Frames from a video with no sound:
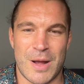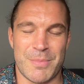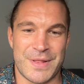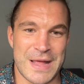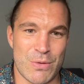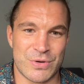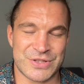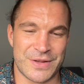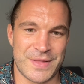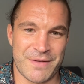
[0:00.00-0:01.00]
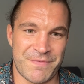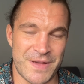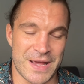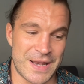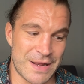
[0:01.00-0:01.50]
But now all of a sudden they're
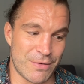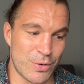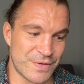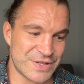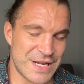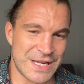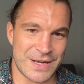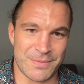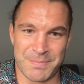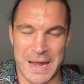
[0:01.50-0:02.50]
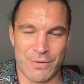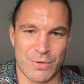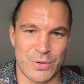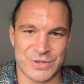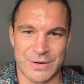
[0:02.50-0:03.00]
fit and they're overtaking back
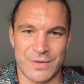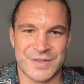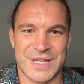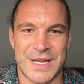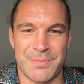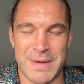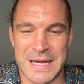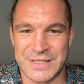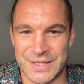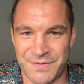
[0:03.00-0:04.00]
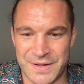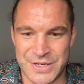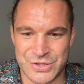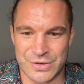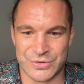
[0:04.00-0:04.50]
rows, they're overtaking backs in the fitness
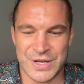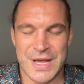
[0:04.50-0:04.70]
drills,